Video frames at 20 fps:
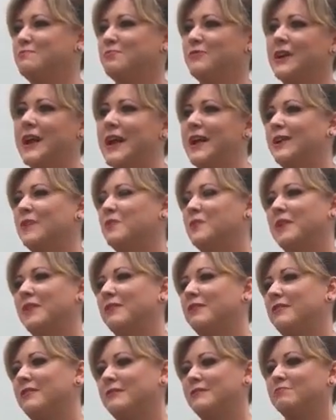brain
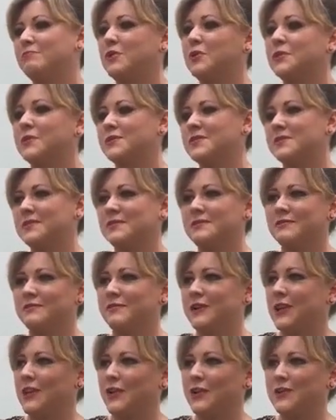with books and
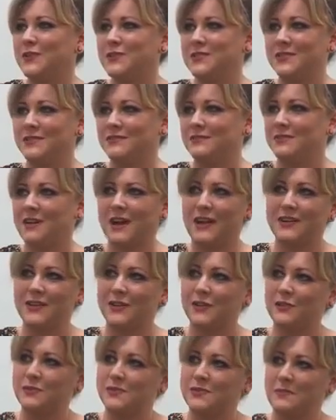videos and
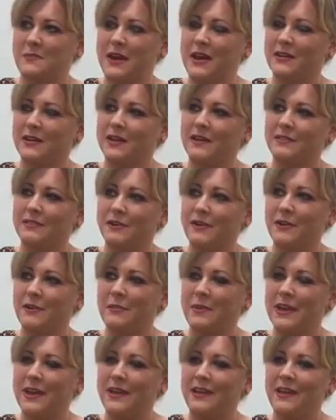articles about art
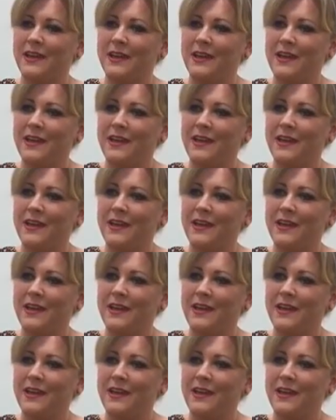therapy.